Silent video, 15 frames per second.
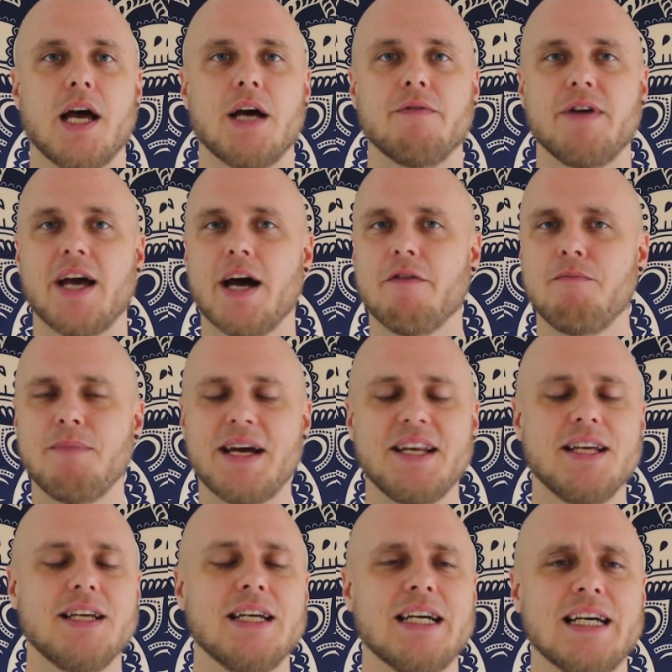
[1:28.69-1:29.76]
And we have
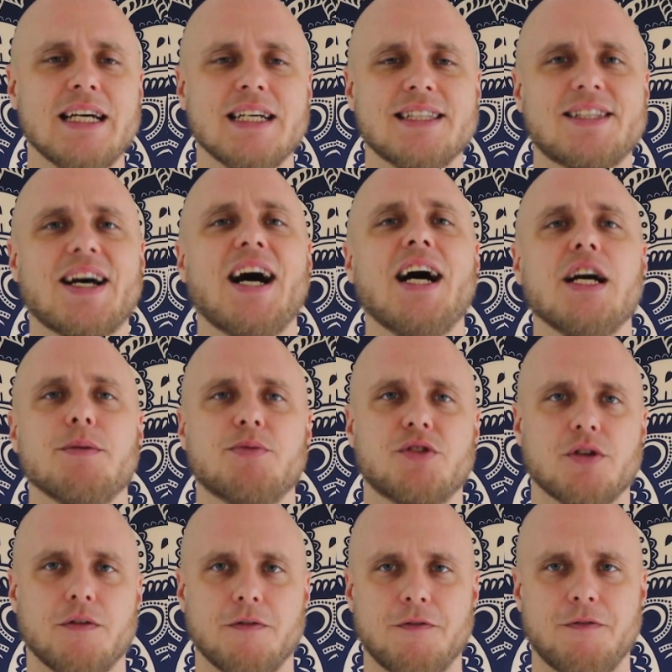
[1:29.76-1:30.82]
many types
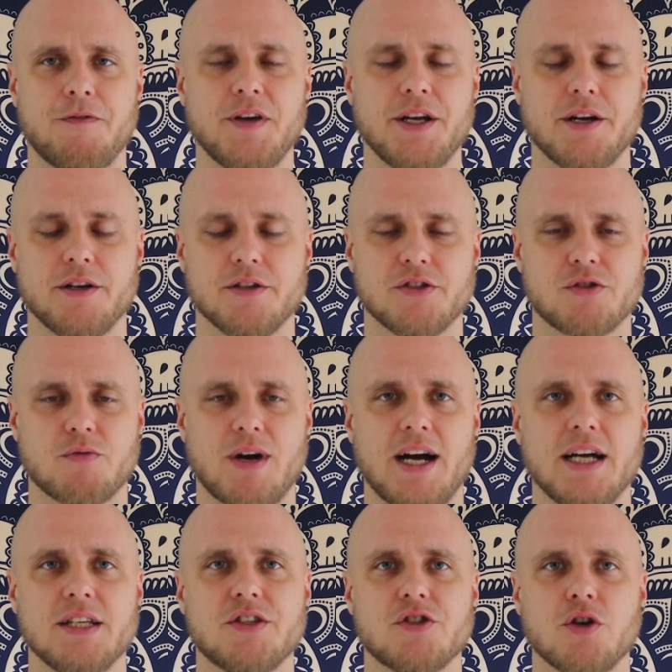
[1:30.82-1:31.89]
of fears,
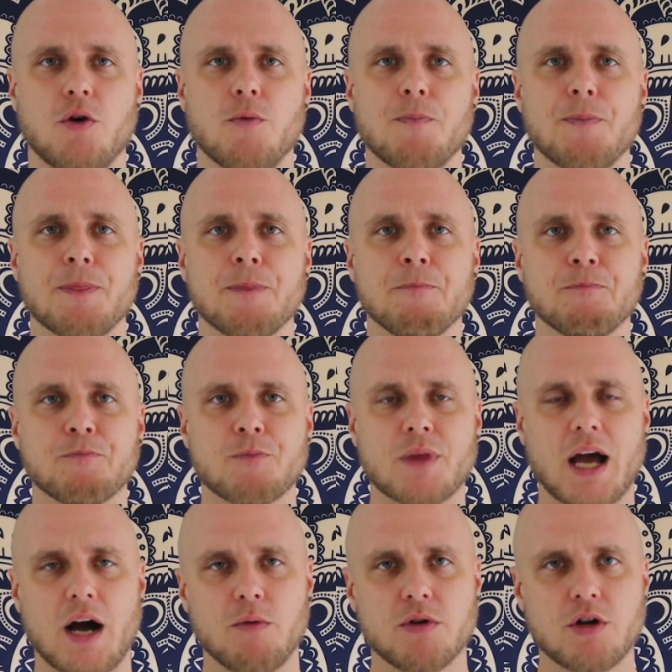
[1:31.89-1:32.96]
right? So
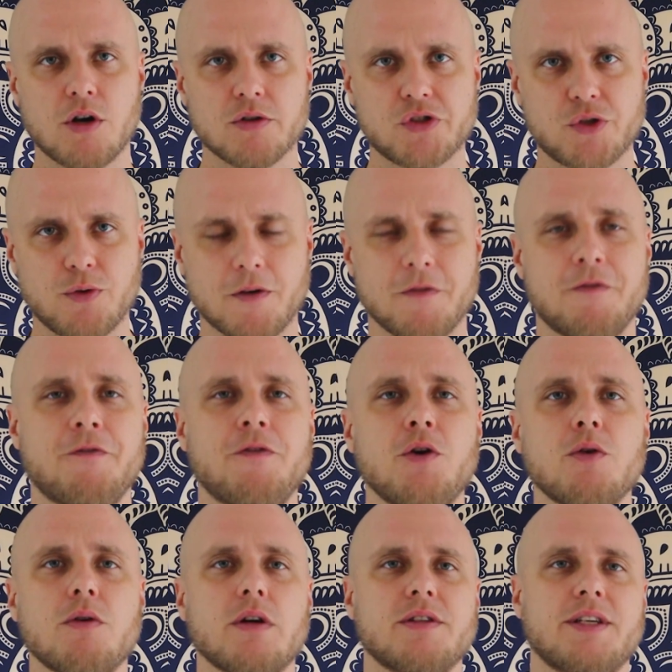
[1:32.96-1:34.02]
I will go through a
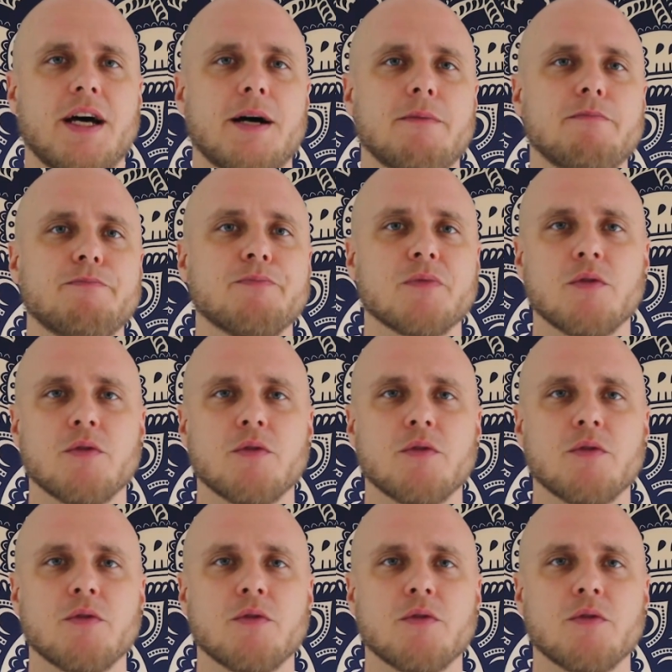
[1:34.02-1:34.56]
few of them.